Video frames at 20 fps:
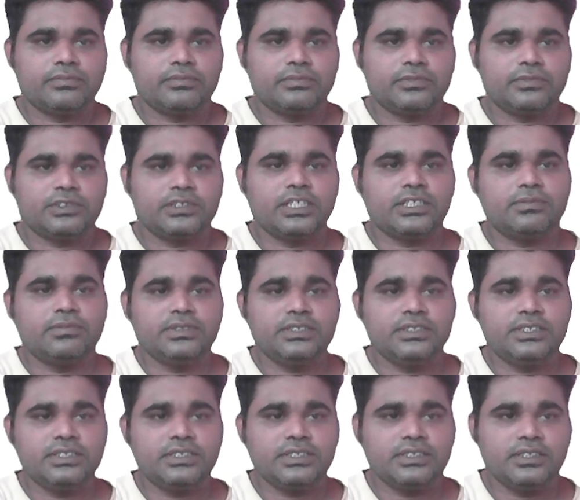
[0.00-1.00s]
That means
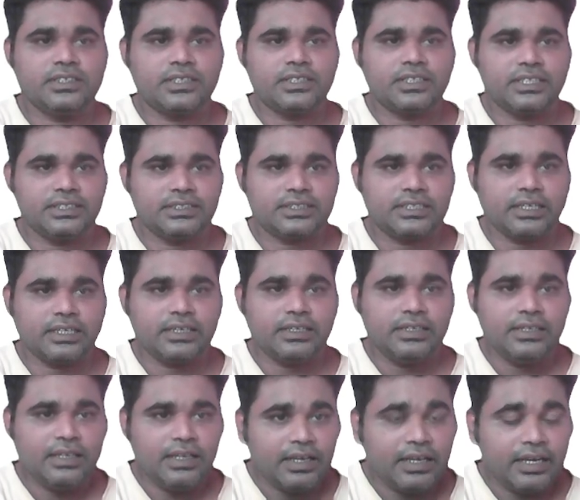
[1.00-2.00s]
this is the crista,
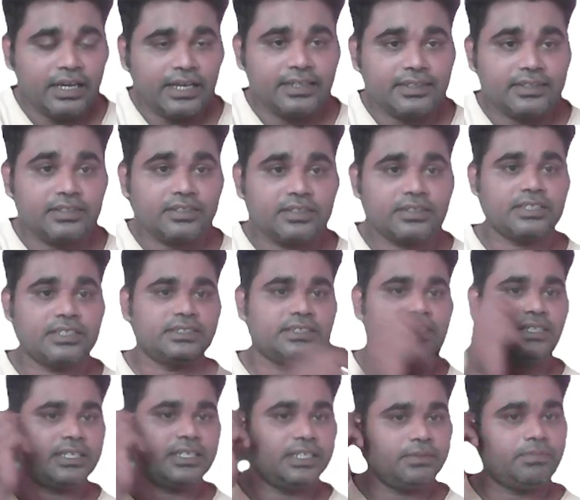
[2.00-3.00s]
and the
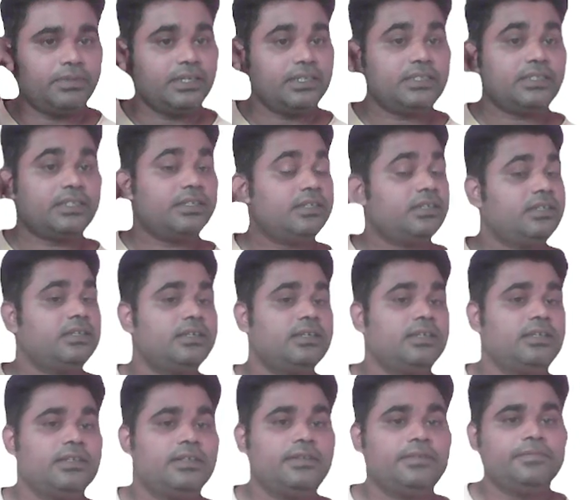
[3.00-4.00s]
crista different,
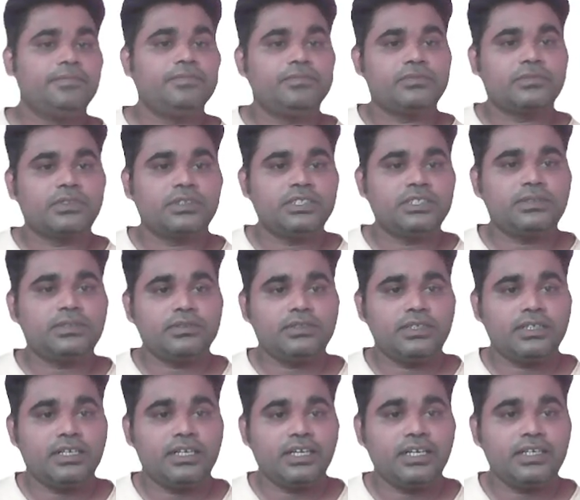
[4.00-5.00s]
this
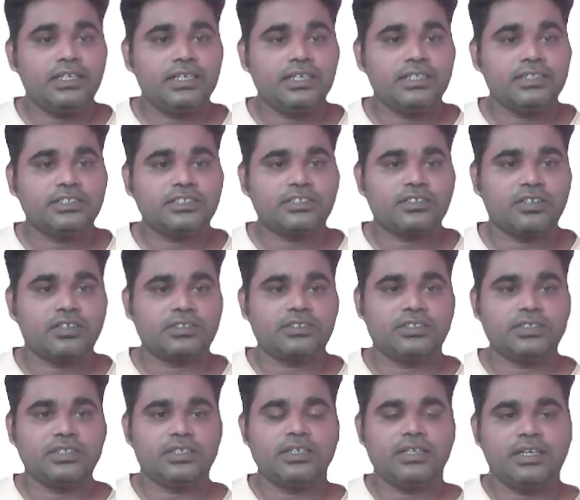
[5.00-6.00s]
green
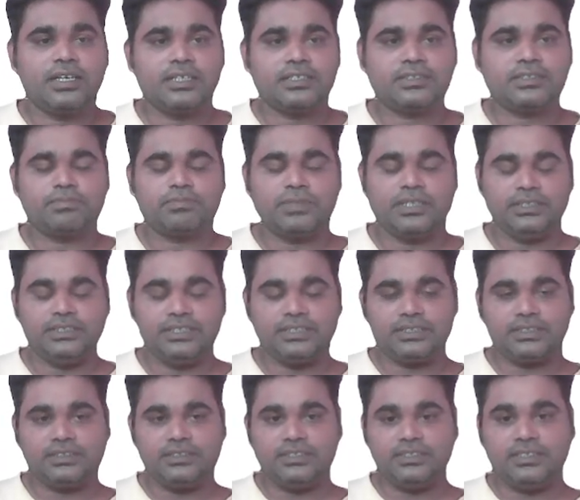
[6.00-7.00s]
structure are
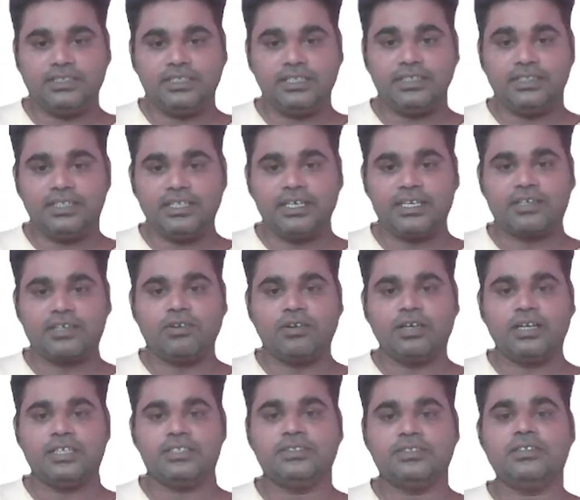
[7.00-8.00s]
present, and they are called
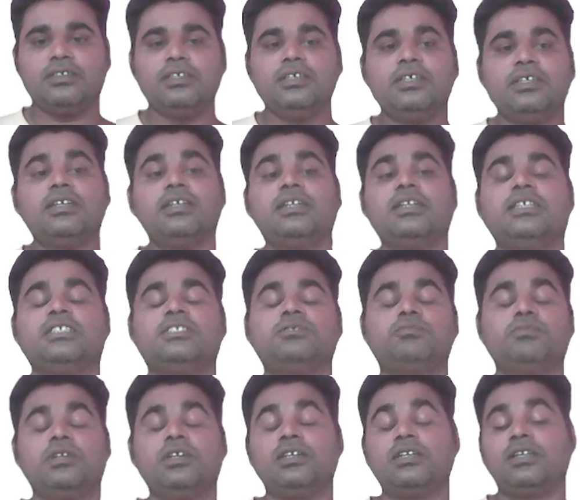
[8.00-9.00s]
as the
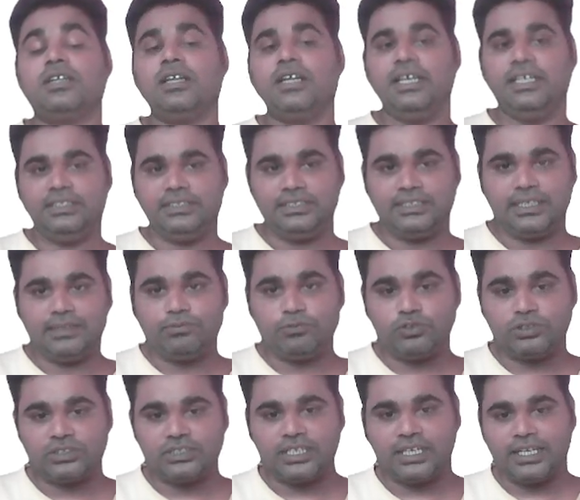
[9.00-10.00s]
respiratory enzyme,
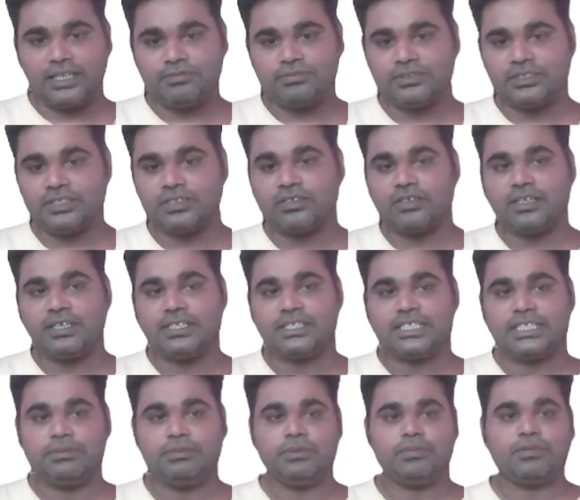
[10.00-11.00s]
which helps in the
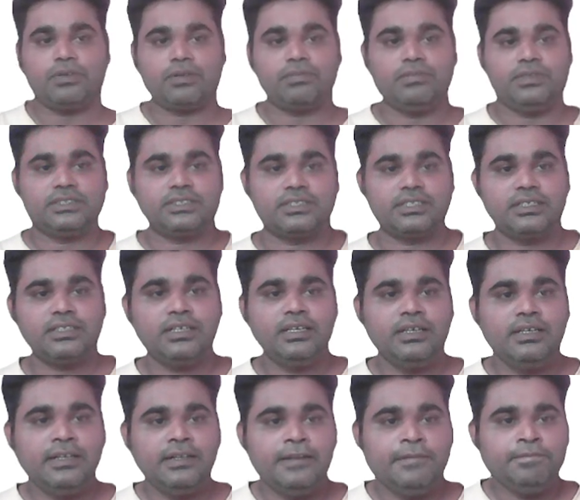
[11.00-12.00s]
ATP formation.
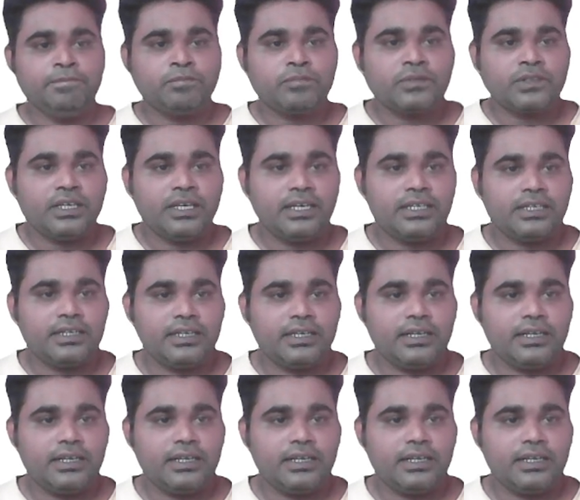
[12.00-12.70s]
And